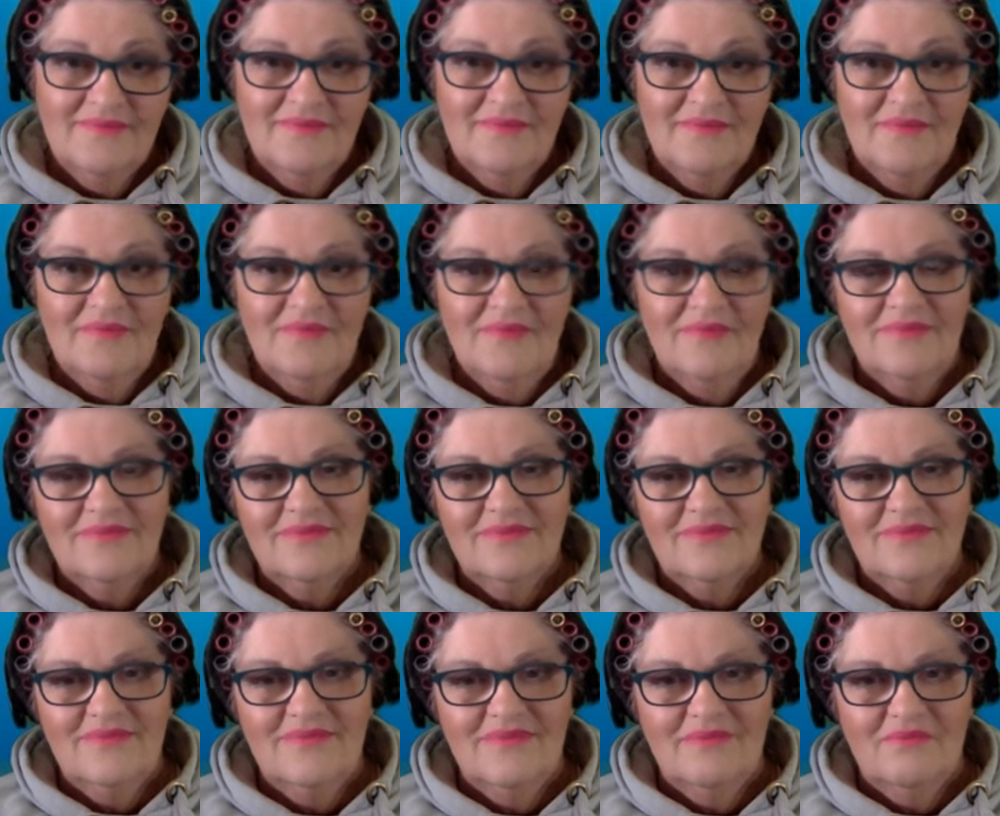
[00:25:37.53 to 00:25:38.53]

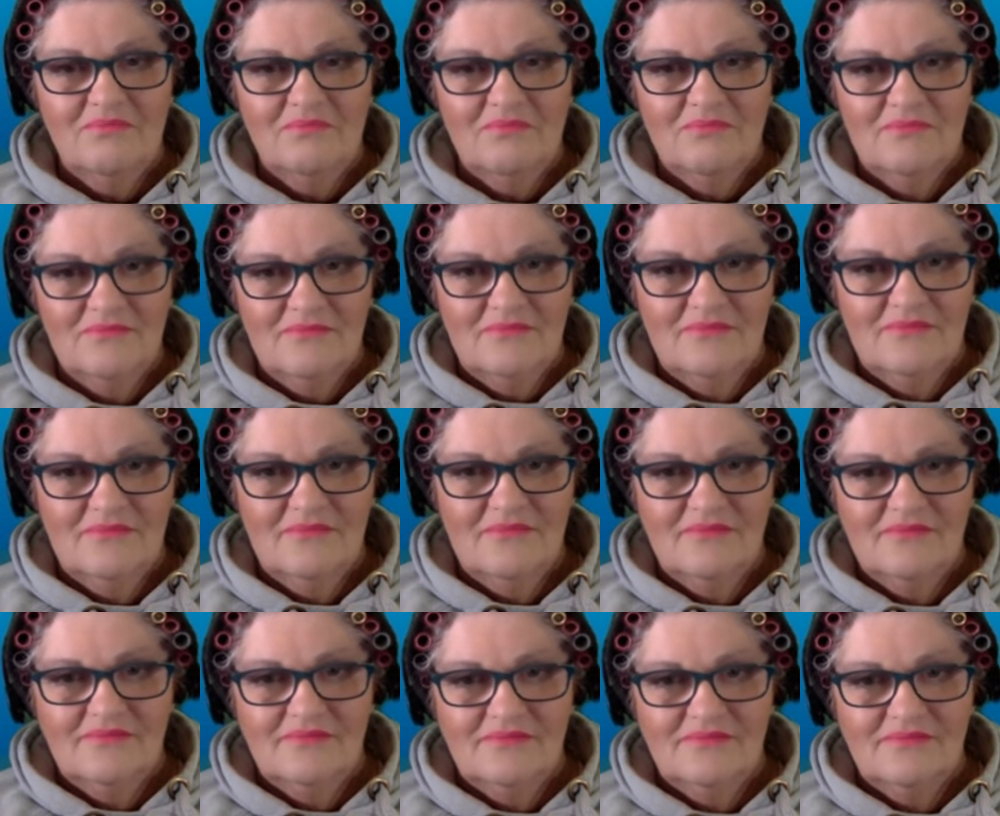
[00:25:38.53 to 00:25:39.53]

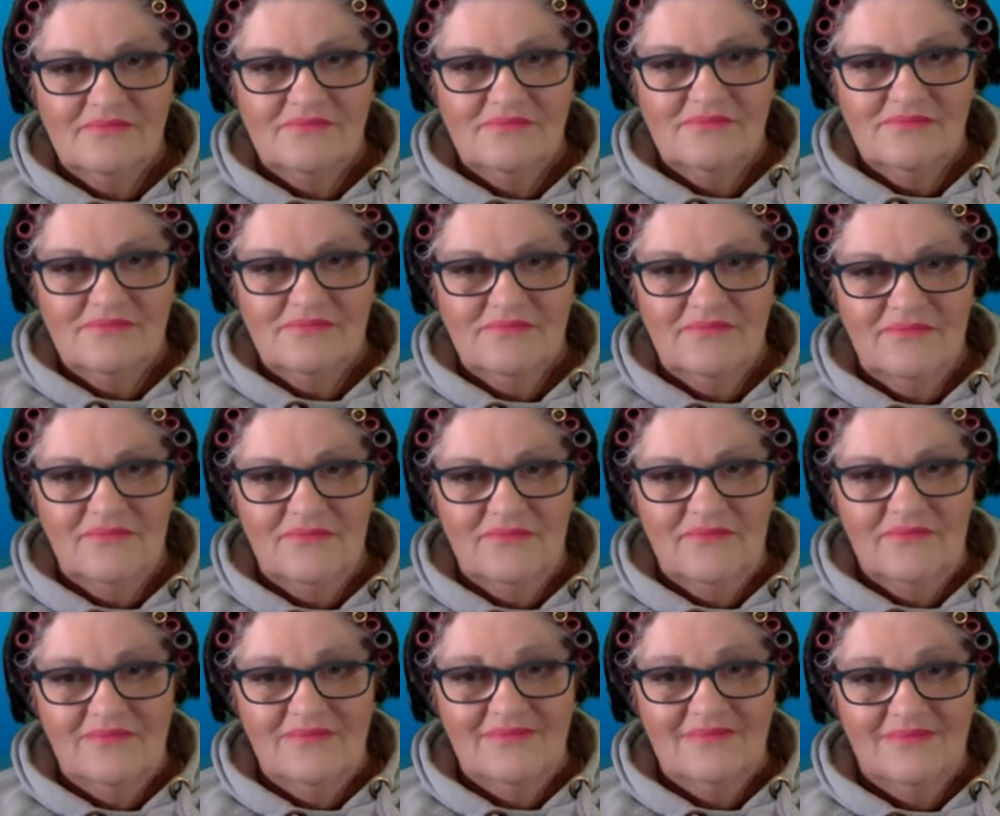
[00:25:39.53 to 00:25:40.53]

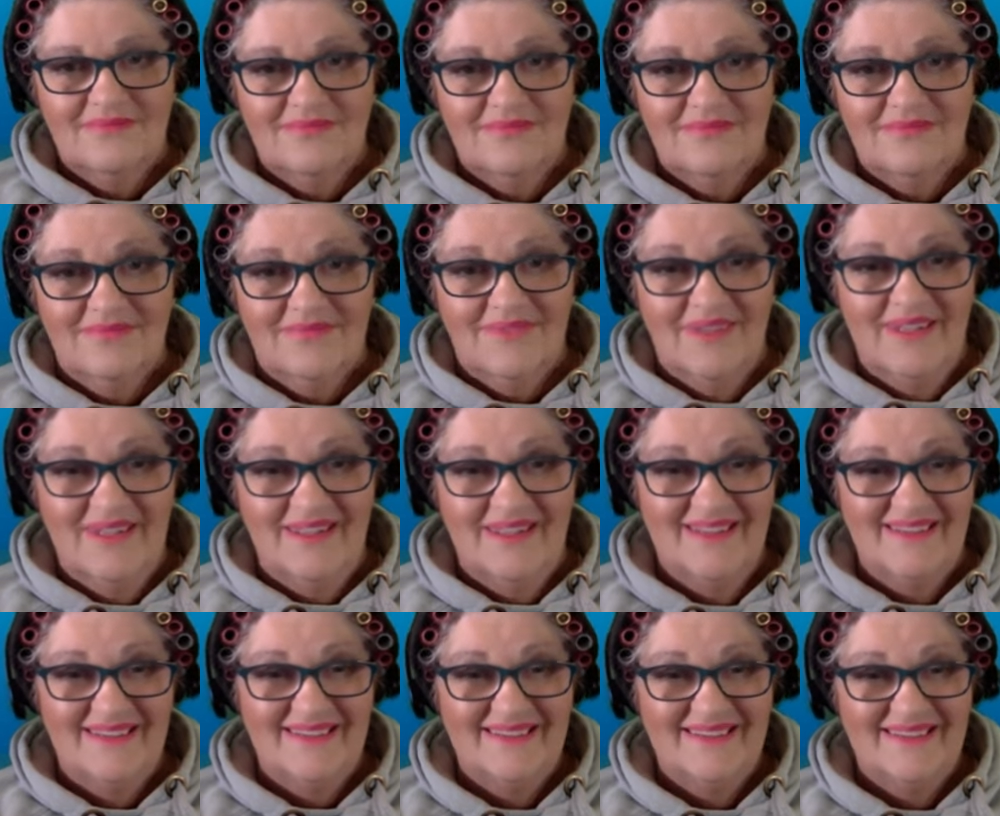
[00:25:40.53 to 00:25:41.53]

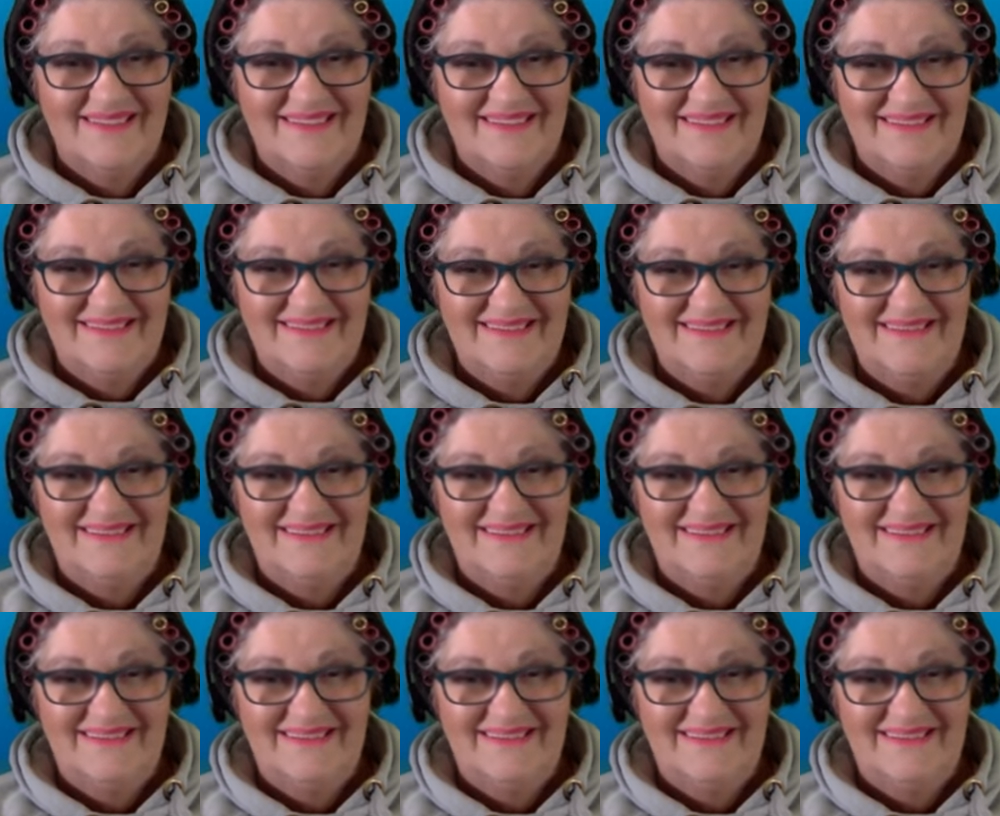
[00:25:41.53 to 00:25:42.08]
This person isn't speaking.